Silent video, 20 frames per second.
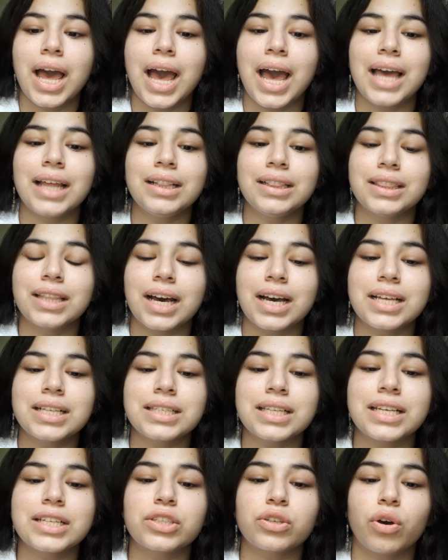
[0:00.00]
and
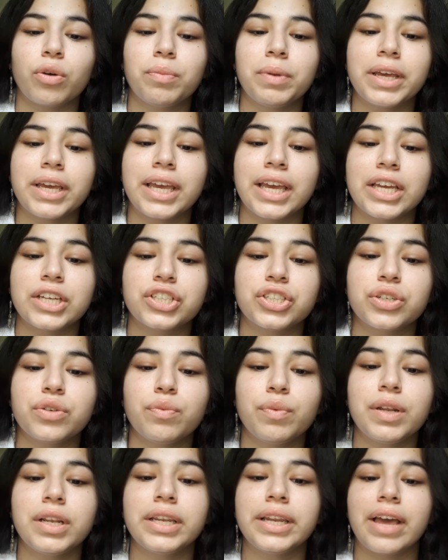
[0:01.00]
thus its
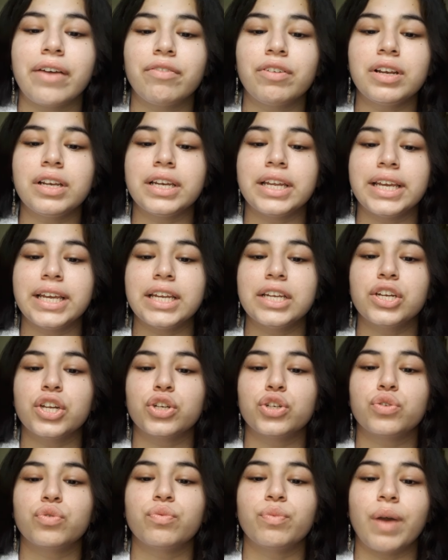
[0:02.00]
obligation will never lead
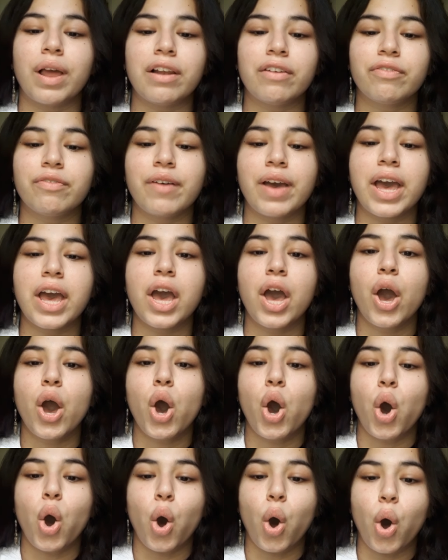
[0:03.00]
to welfare
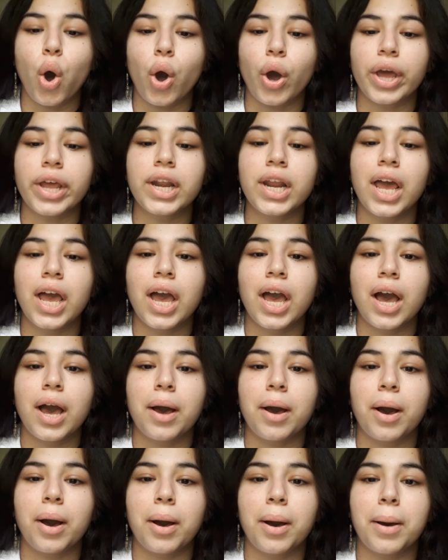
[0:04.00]
or
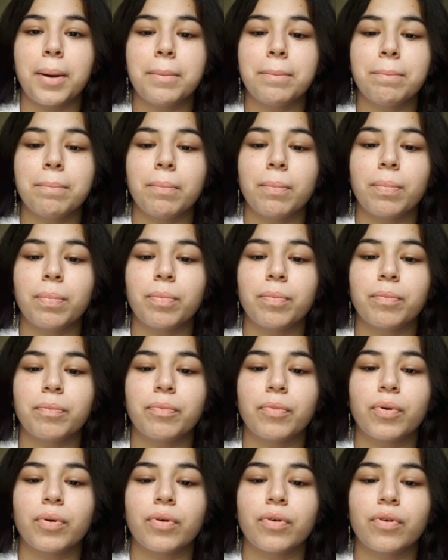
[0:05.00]

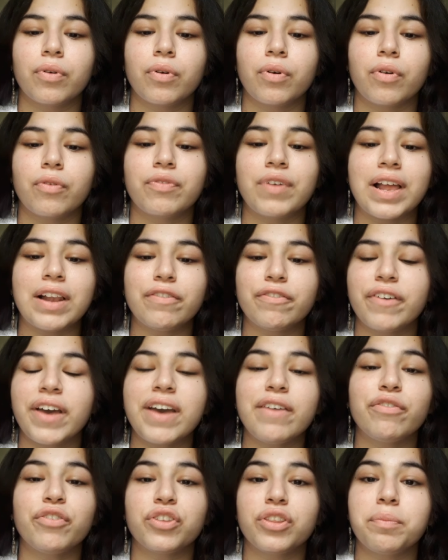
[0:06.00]

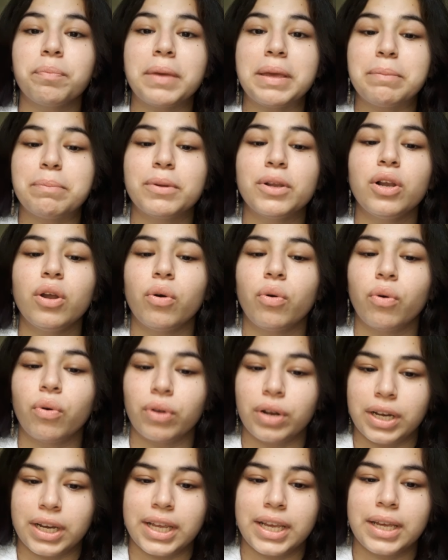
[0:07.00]
welfare for the people
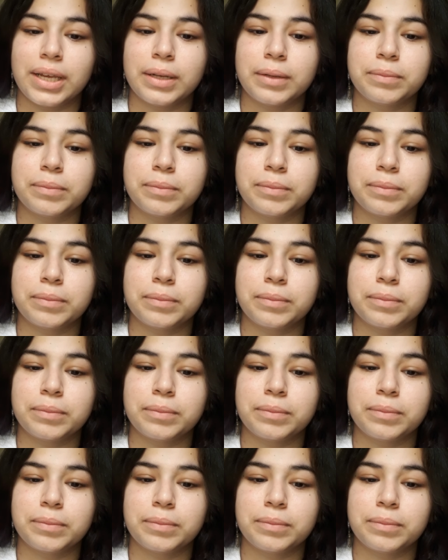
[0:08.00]
only.